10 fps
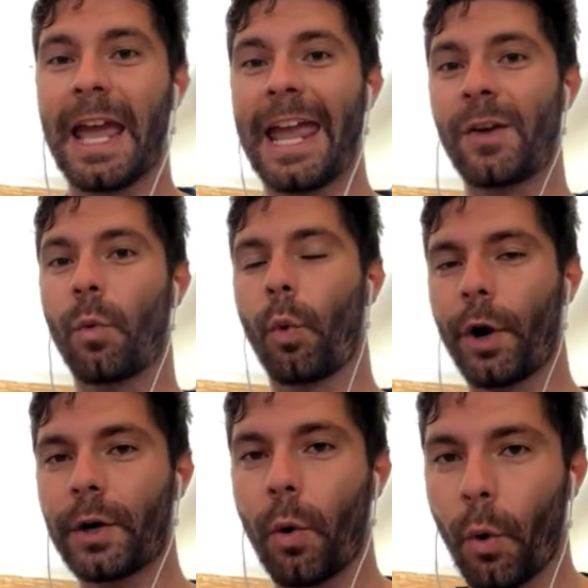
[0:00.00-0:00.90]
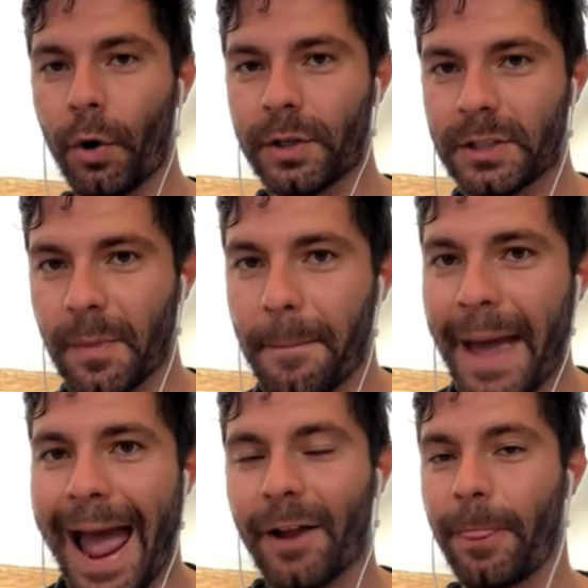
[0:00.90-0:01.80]
a workhorse
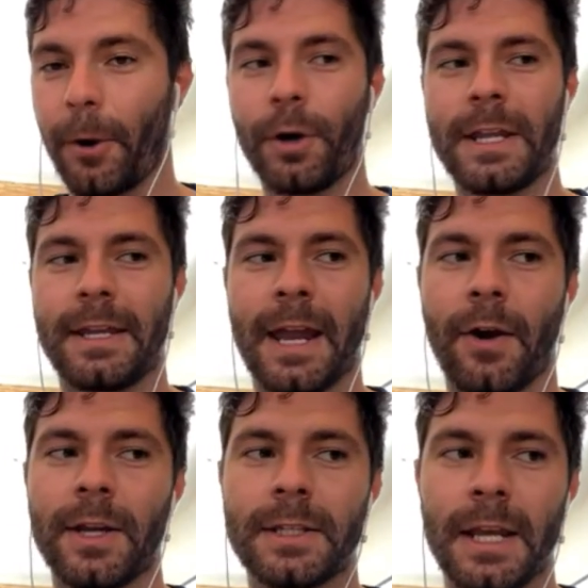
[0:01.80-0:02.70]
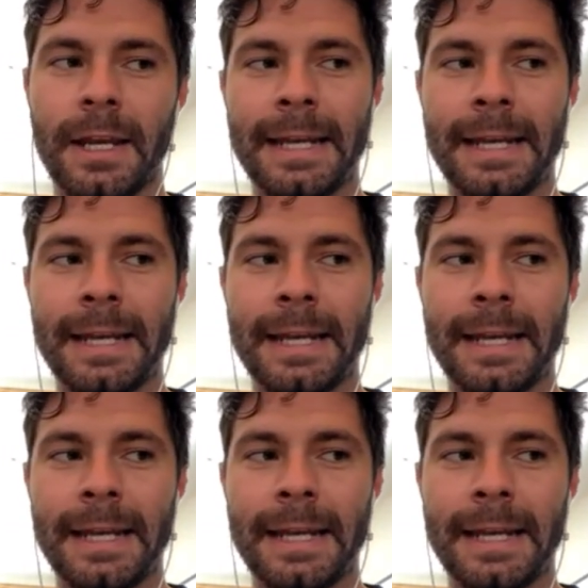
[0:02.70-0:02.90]
back, 30 carries.